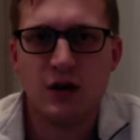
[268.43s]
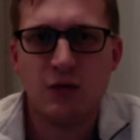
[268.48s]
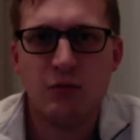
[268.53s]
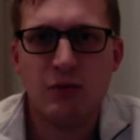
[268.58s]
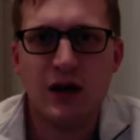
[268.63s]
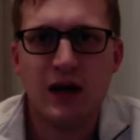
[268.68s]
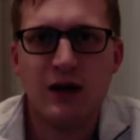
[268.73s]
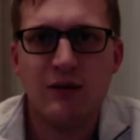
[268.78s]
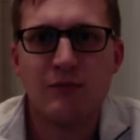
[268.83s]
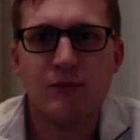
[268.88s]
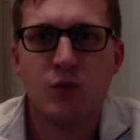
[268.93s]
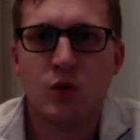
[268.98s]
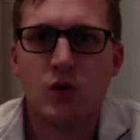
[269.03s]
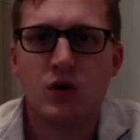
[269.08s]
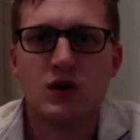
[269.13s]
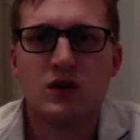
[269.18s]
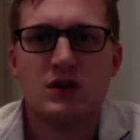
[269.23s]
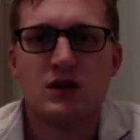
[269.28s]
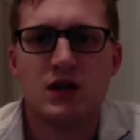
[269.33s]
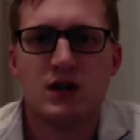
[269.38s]
pay
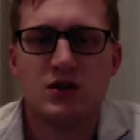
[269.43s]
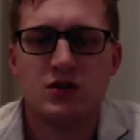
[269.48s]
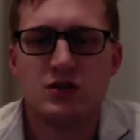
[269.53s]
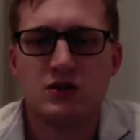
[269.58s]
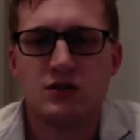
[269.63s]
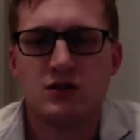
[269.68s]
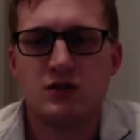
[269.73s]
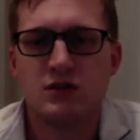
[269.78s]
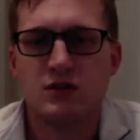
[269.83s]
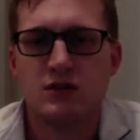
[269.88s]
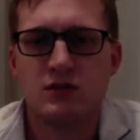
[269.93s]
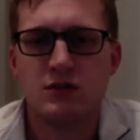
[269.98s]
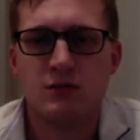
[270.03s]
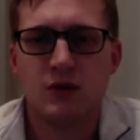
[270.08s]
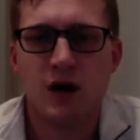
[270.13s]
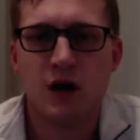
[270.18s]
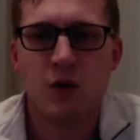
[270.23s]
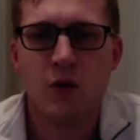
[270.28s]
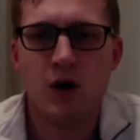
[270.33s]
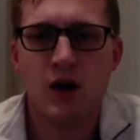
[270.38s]
more attention to
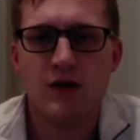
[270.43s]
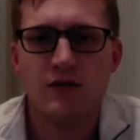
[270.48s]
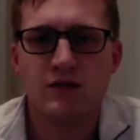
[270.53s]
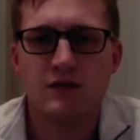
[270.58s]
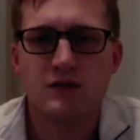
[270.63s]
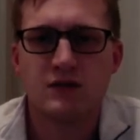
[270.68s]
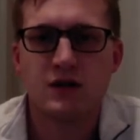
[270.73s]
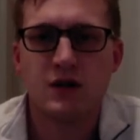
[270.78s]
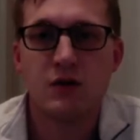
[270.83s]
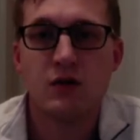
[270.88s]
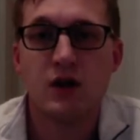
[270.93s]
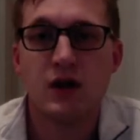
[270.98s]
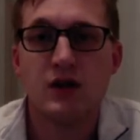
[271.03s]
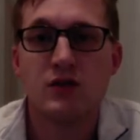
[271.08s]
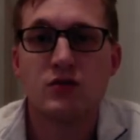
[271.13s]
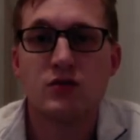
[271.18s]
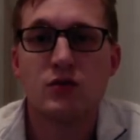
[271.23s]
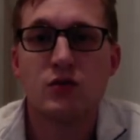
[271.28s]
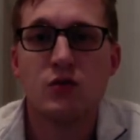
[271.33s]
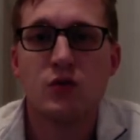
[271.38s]
my wife and say, okay,
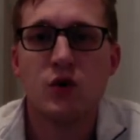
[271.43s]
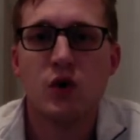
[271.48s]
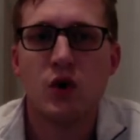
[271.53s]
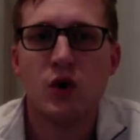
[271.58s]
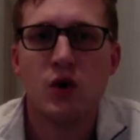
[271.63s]
so,